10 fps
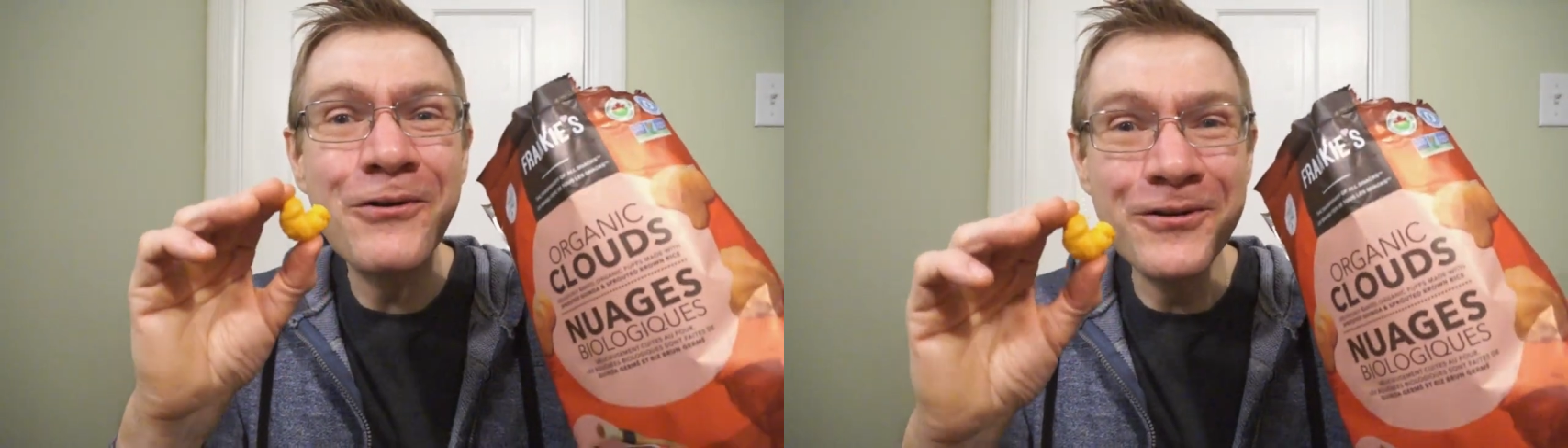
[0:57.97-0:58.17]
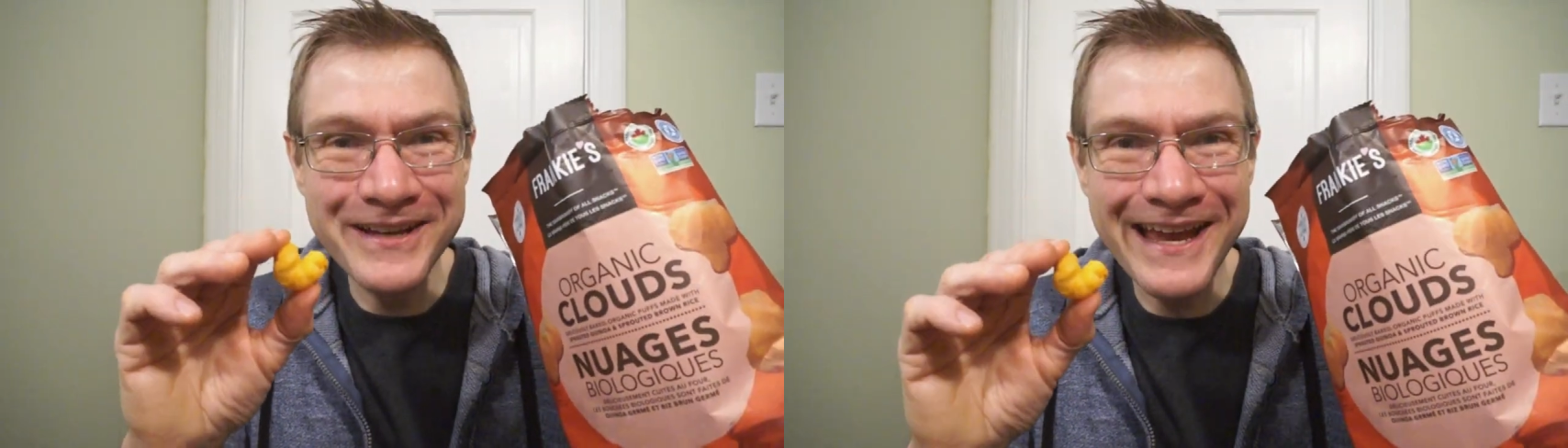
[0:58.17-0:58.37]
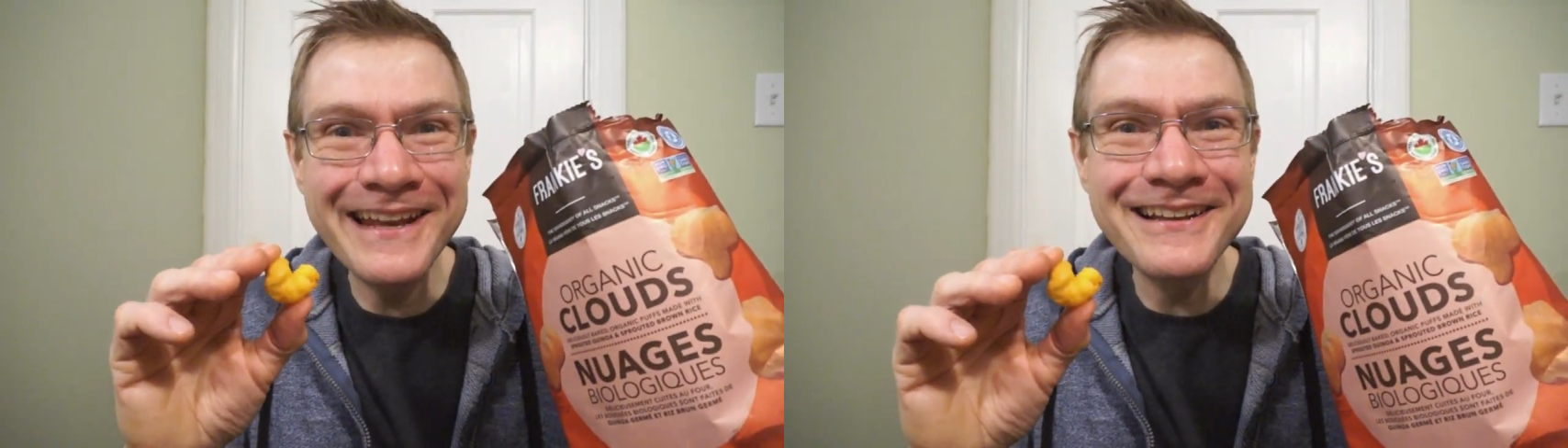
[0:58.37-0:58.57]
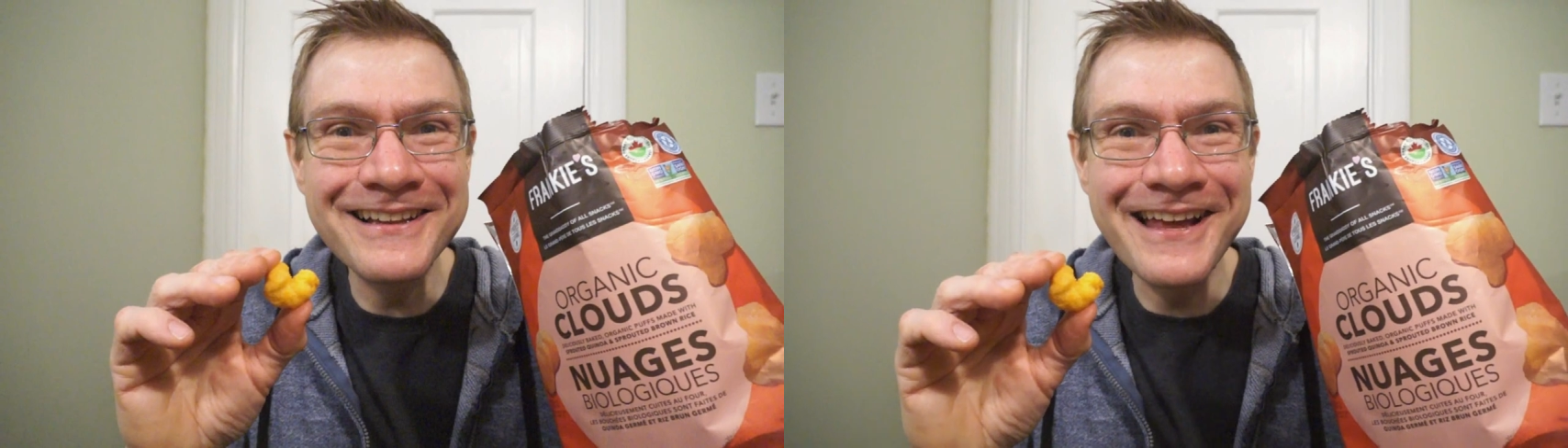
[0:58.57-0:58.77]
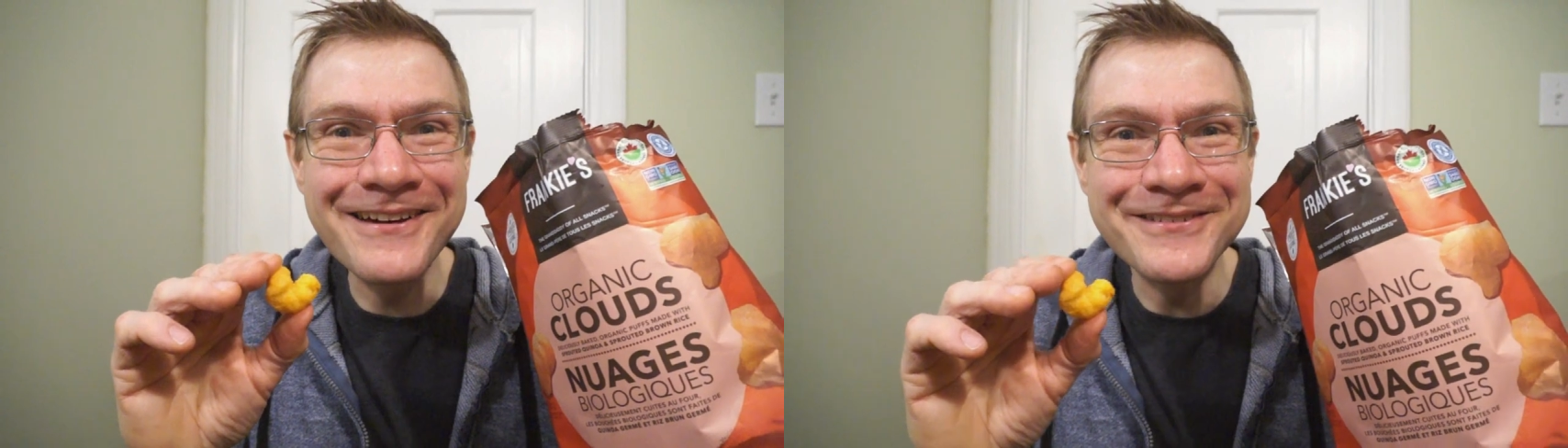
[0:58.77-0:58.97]
organic
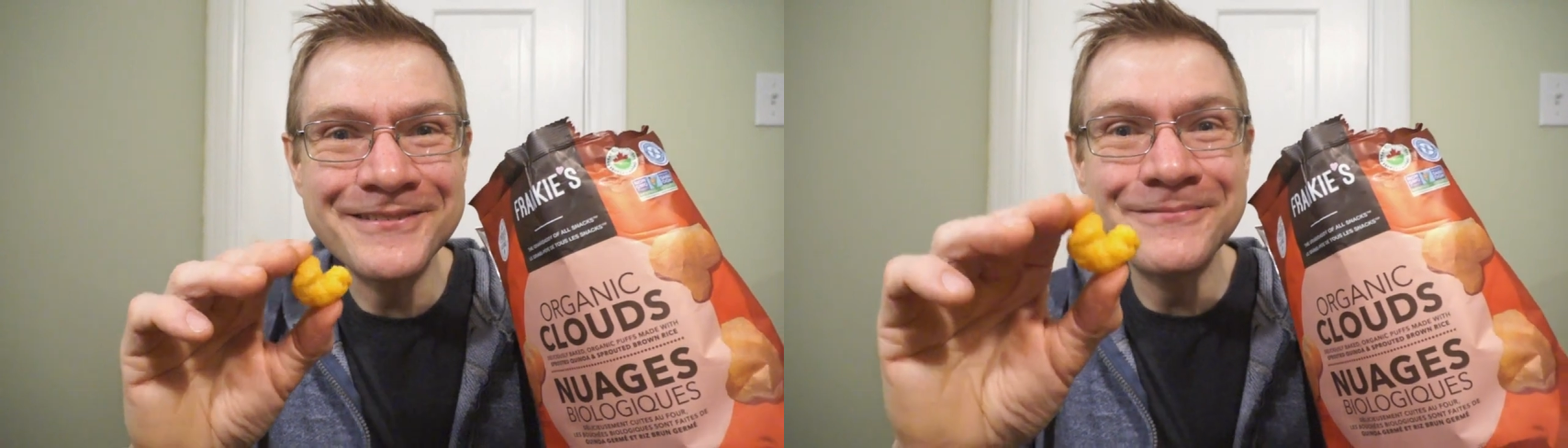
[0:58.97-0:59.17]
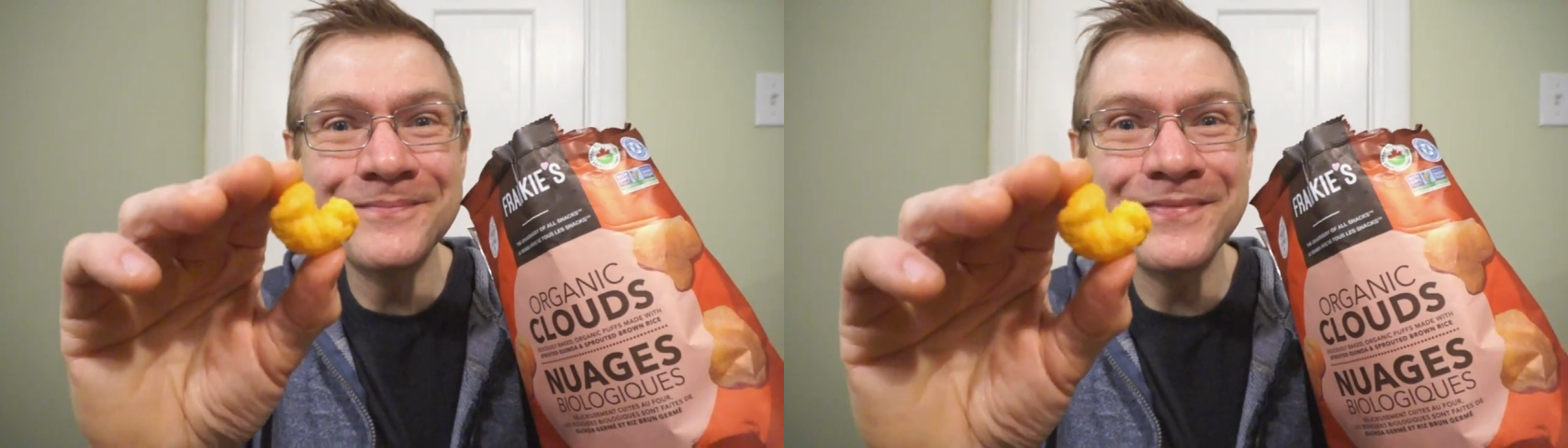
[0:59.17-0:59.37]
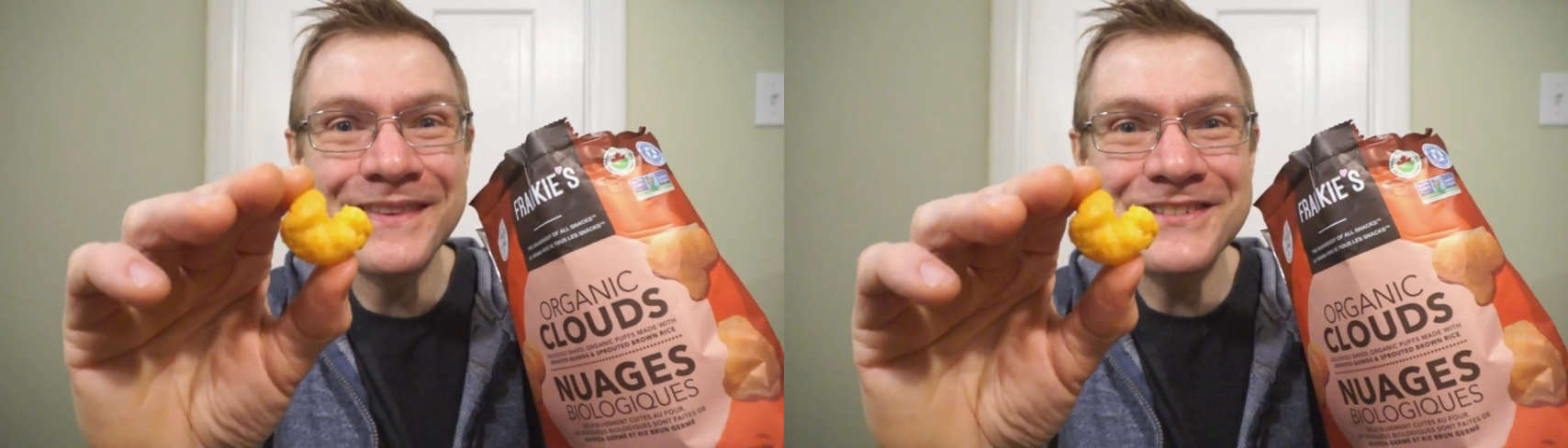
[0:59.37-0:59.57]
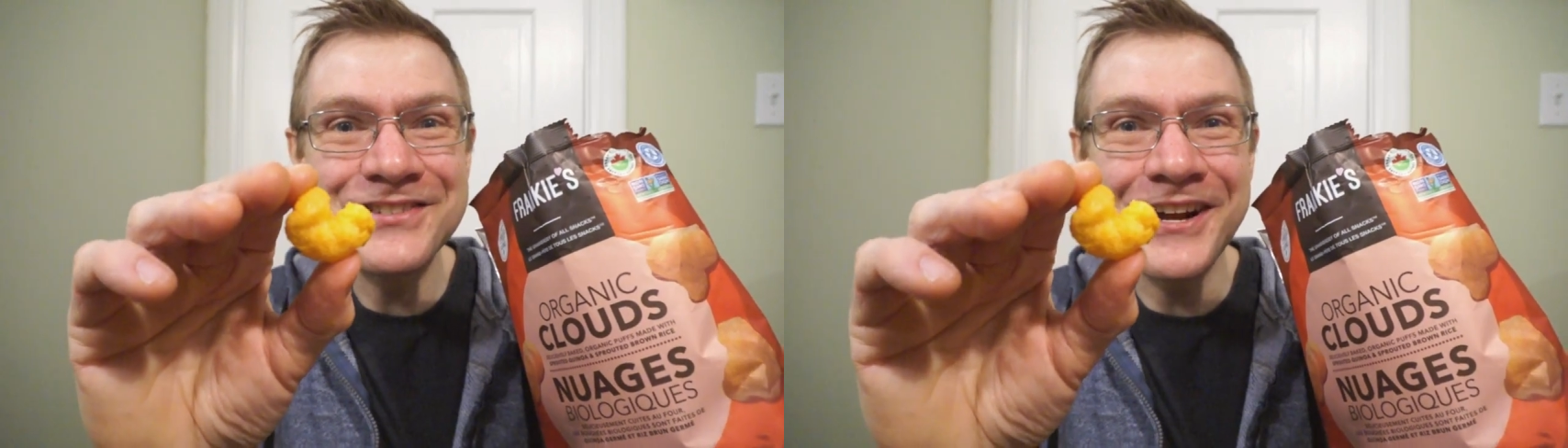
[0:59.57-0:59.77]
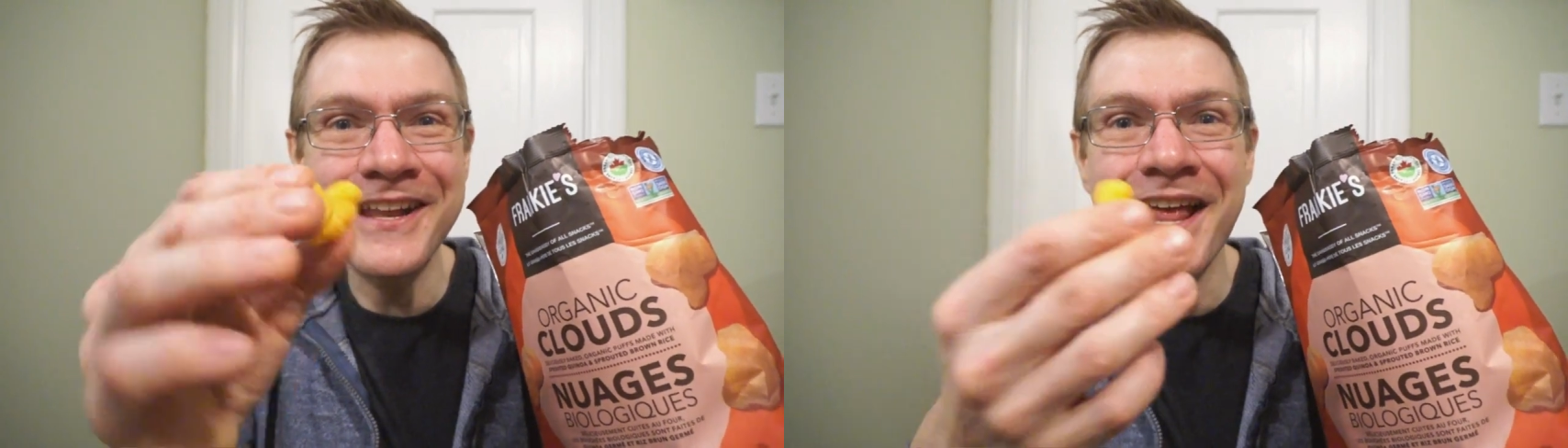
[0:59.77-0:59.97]
cloud. Let's
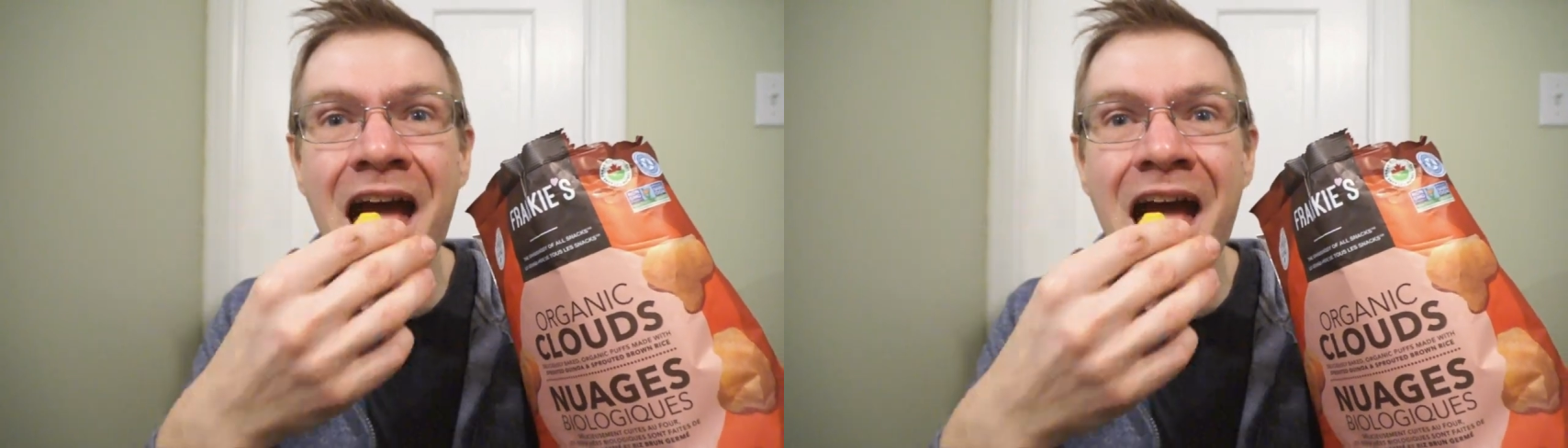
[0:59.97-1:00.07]
try it.